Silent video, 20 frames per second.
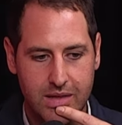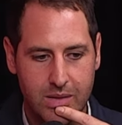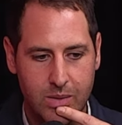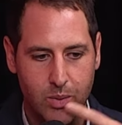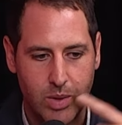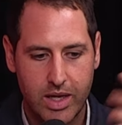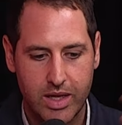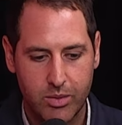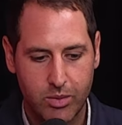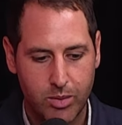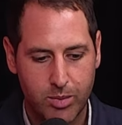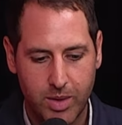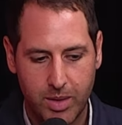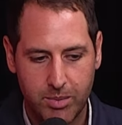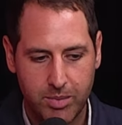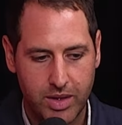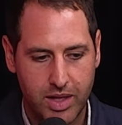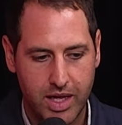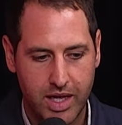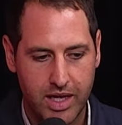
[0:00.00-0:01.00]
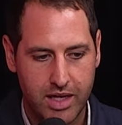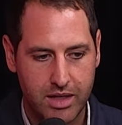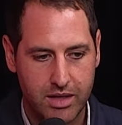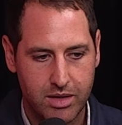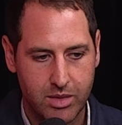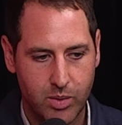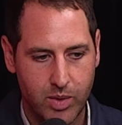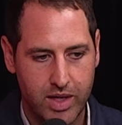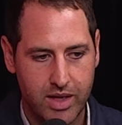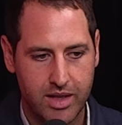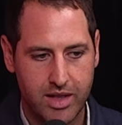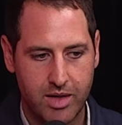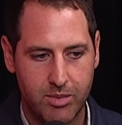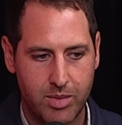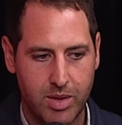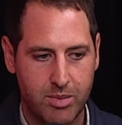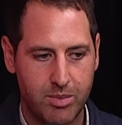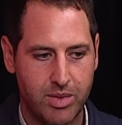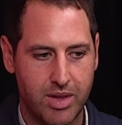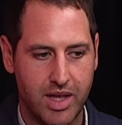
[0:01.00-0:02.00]
the way that we've been playing, the way that they've
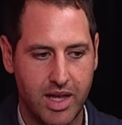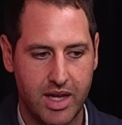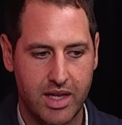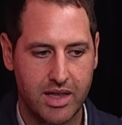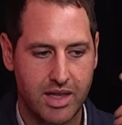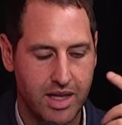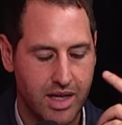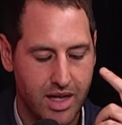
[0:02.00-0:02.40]
been playing,